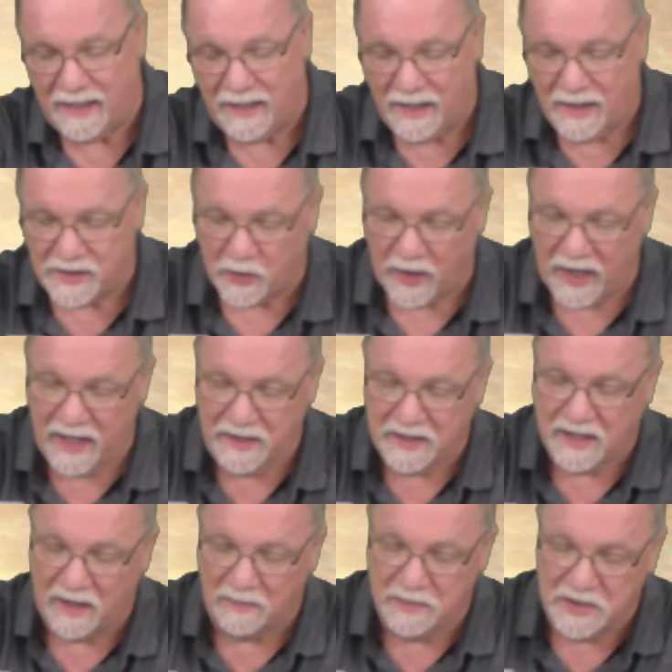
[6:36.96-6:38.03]
So I had to
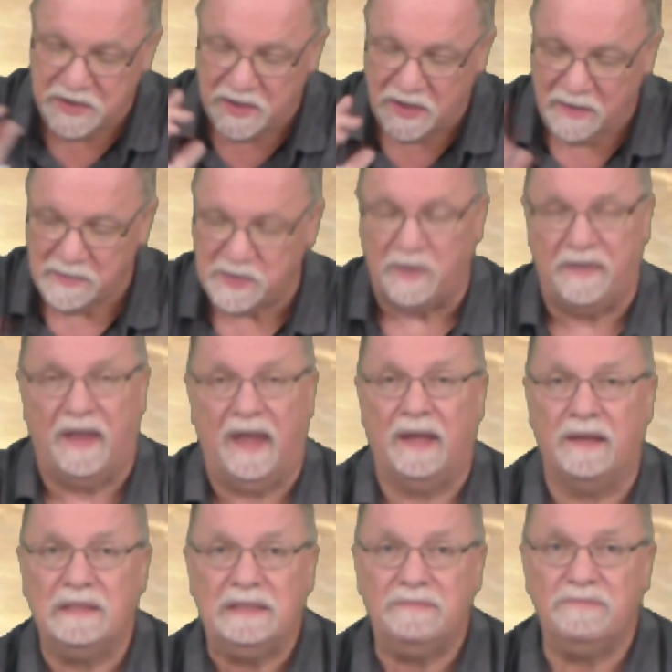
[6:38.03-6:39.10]
come to terms with that
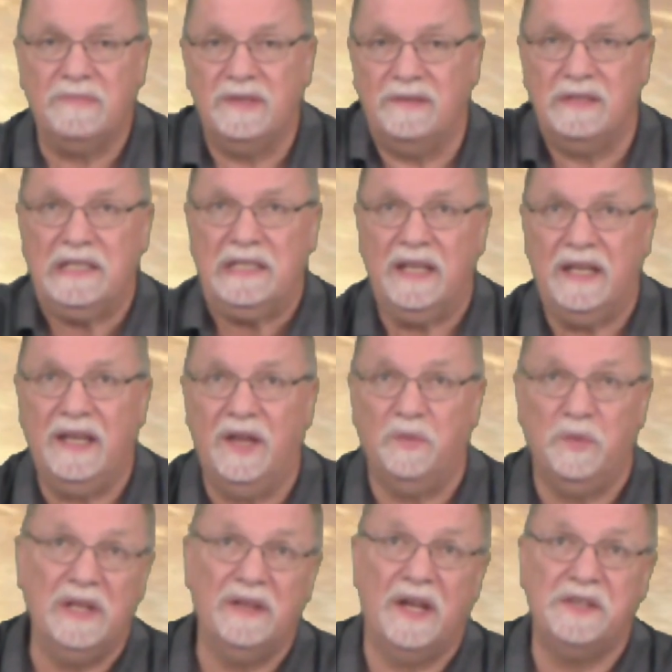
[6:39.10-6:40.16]
and
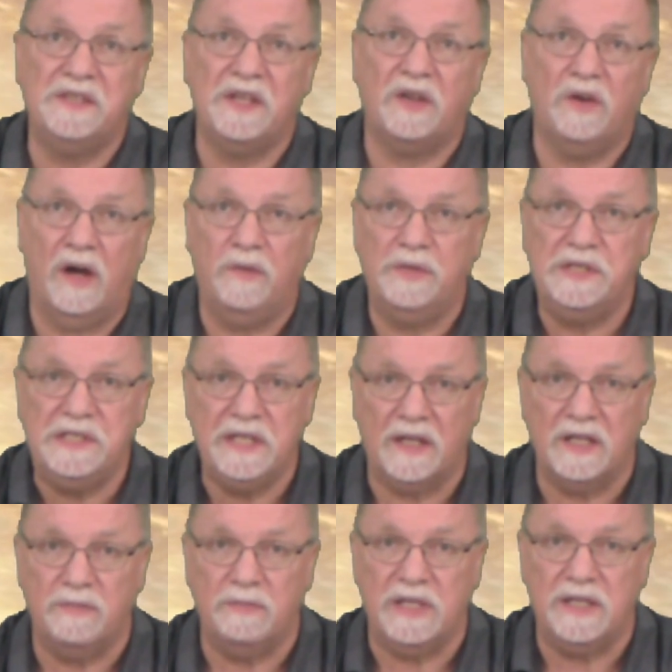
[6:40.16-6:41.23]
realize that God was
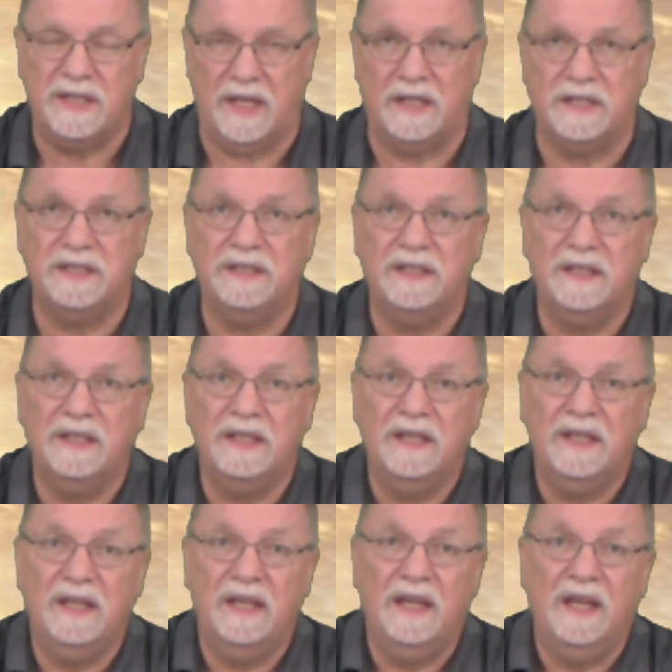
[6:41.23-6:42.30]
telling me that
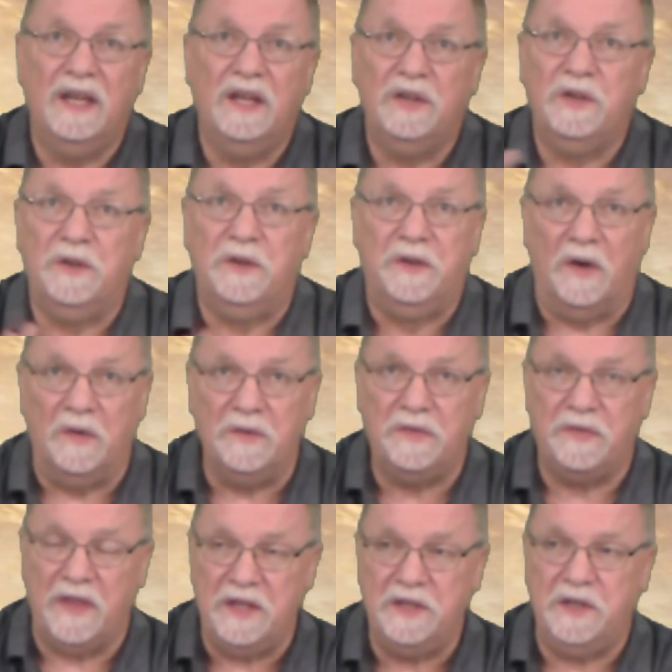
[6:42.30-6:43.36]
don't
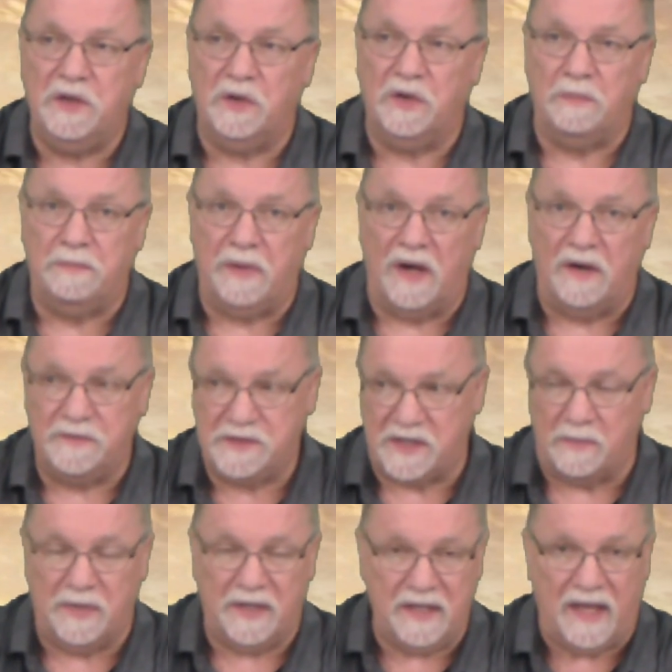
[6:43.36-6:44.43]
think you're above
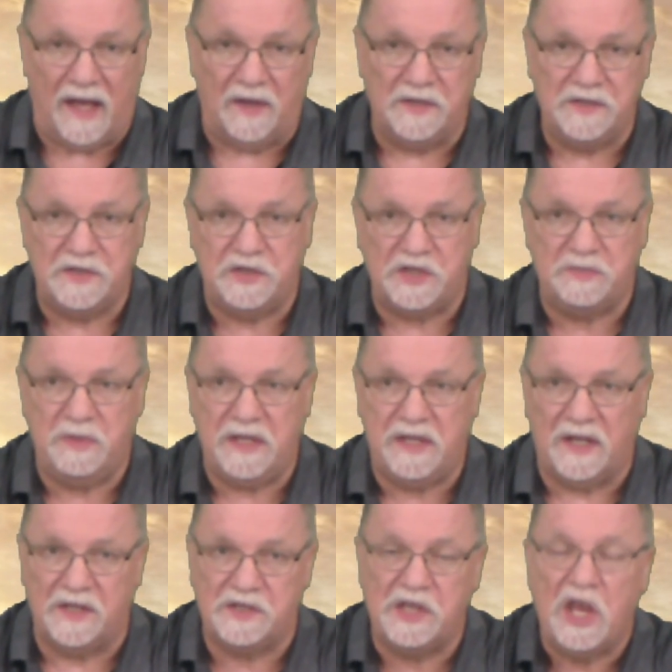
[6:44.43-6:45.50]
somebody else just
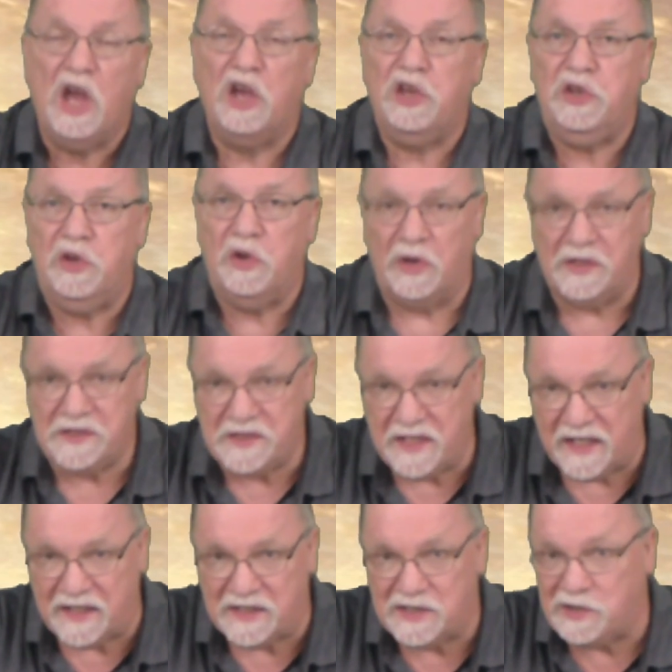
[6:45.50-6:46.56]
because your
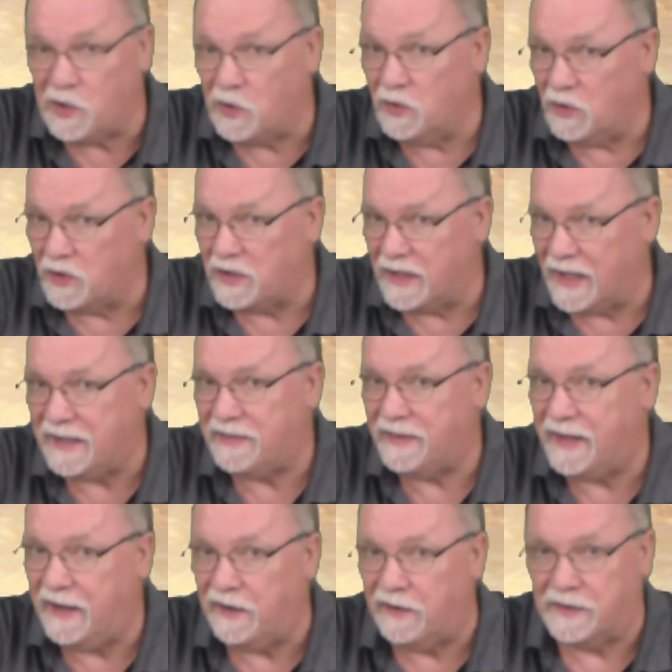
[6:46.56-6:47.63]
sins don't look like
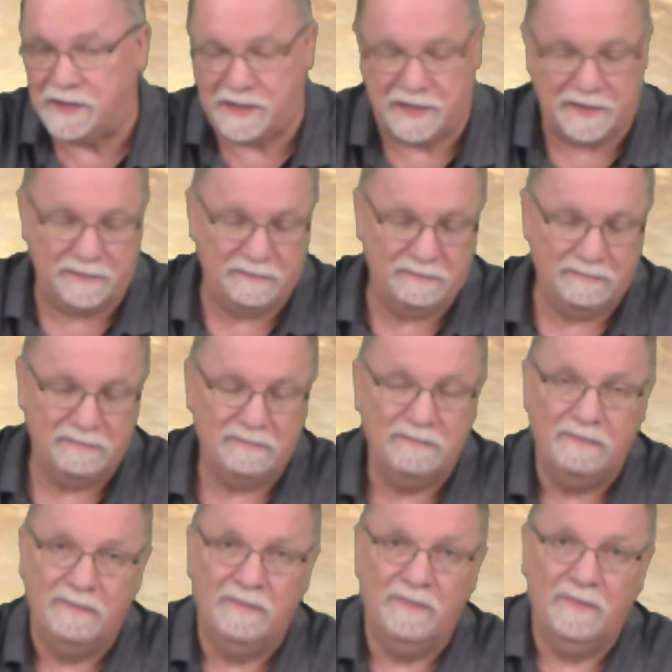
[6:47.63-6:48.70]
theirs.
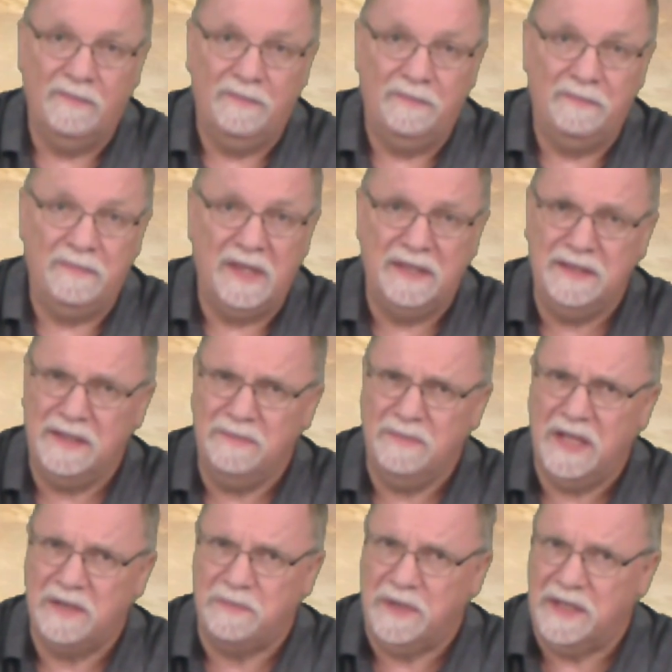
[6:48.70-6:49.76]
It doesn't
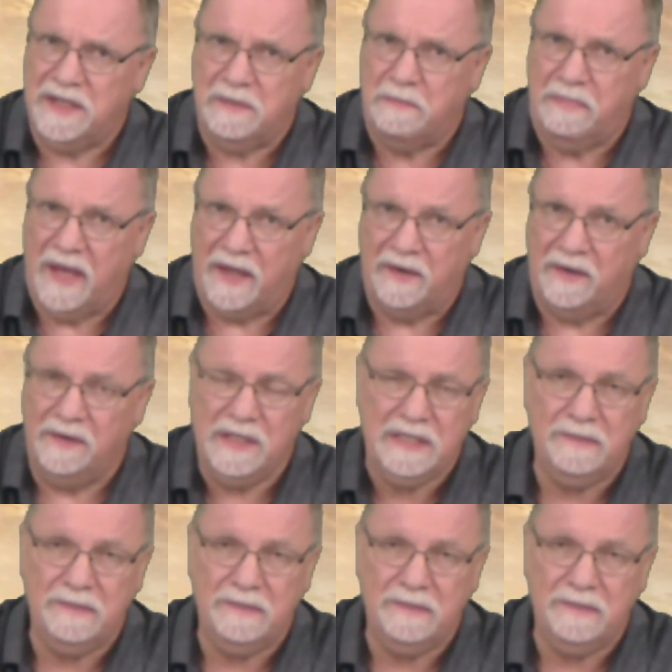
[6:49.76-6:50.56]
make me any better.